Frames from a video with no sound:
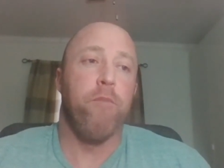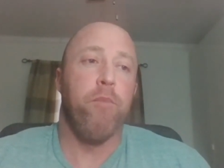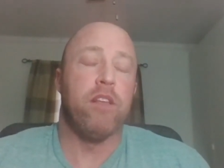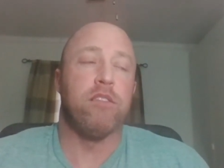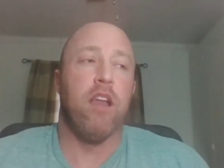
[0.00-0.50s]

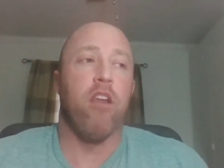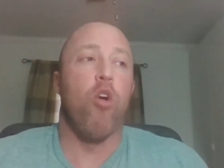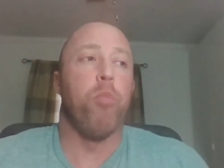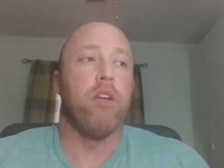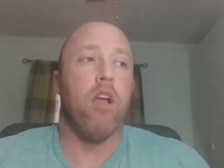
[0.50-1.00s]
it's not an
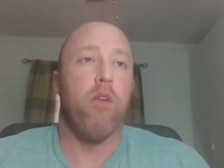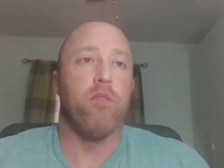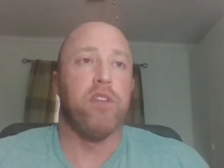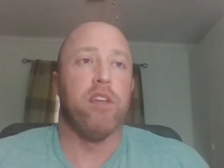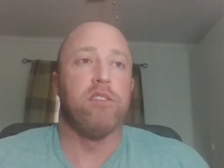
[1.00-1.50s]
open
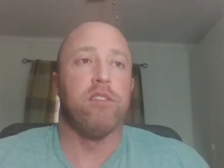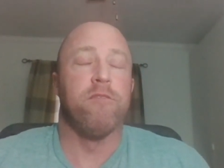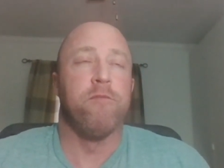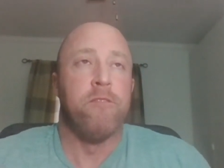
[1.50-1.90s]
conversation,